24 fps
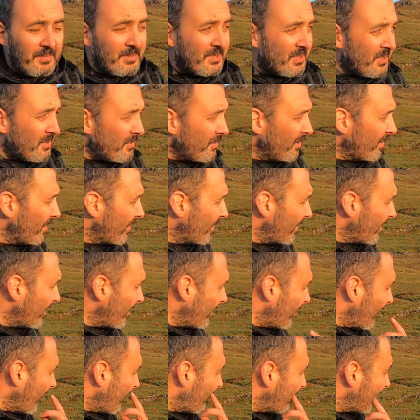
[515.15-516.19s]
So
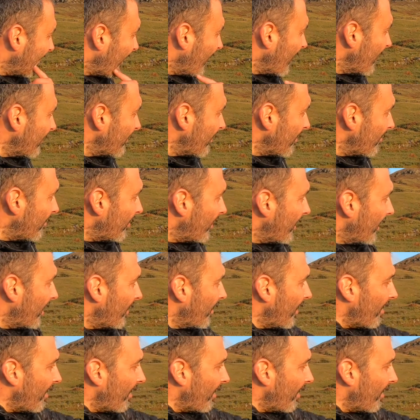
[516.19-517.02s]
I've kind of been playing.